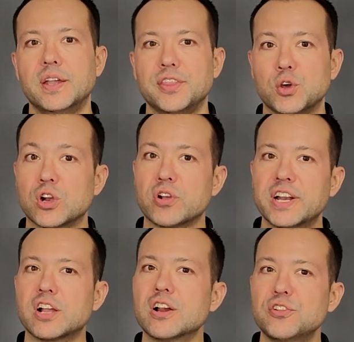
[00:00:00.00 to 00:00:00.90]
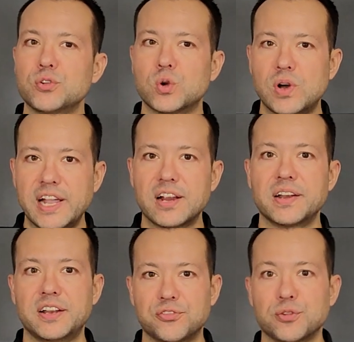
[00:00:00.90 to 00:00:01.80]
Though a credit card is required,
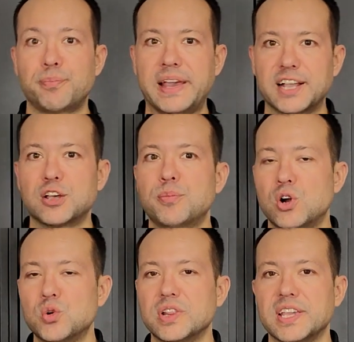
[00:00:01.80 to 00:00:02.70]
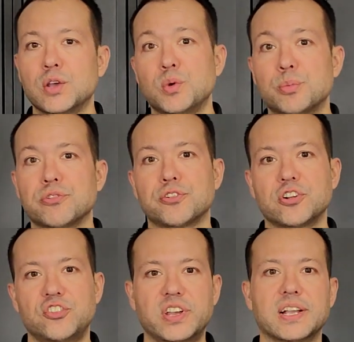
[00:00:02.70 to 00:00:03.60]
it is for backup only and we prefer
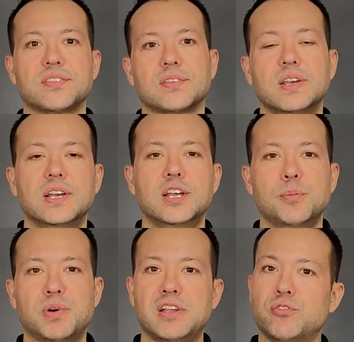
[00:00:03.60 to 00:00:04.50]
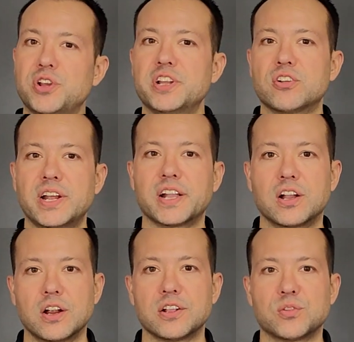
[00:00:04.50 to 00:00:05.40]
checks. By avoiding credit
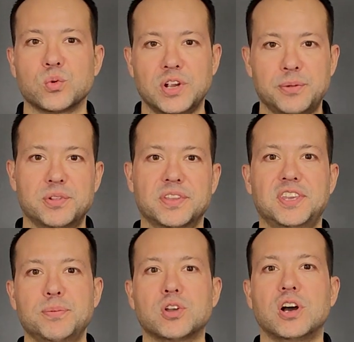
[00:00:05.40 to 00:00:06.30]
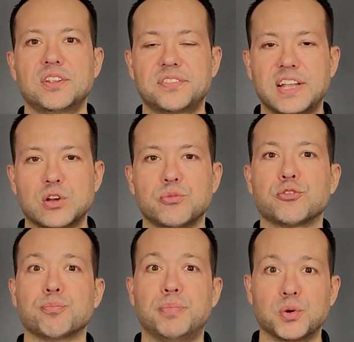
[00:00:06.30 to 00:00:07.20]
cards, we're able to keep costs down
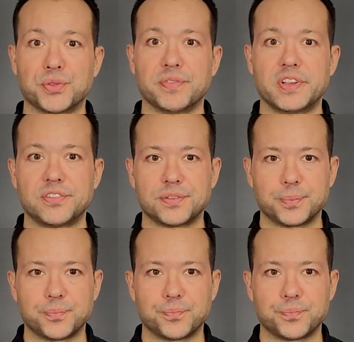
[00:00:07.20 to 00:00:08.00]
for both of us.